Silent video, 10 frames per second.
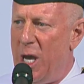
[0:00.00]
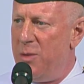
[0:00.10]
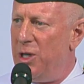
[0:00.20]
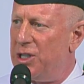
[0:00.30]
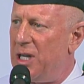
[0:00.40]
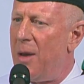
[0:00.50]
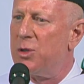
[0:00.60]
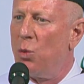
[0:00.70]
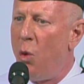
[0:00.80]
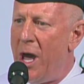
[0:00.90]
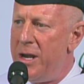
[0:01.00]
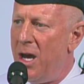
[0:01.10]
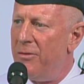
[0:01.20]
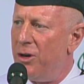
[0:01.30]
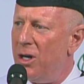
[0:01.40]
baby steps
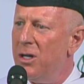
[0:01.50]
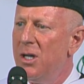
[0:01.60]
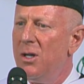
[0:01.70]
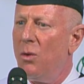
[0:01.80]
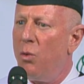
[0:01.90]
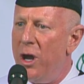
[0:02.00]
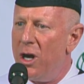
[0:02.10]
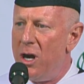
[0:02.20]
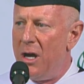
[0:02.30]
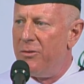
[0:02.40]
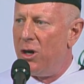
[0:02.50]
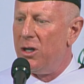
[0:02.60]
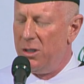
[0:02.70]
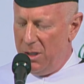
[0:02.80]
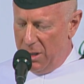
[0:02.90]
whenever,
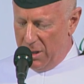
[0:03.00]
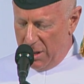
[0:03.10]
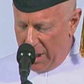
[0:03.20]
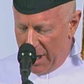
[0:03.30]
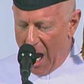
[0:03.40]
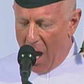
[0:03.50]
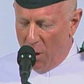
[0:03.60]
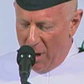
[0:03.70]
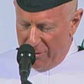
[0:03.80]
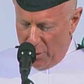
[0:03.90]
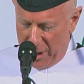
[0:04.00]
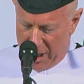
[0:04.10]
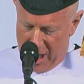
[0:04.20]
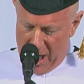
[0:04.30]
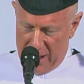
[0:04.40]
wherever, and however we
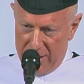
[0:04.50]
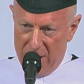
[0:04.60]
can.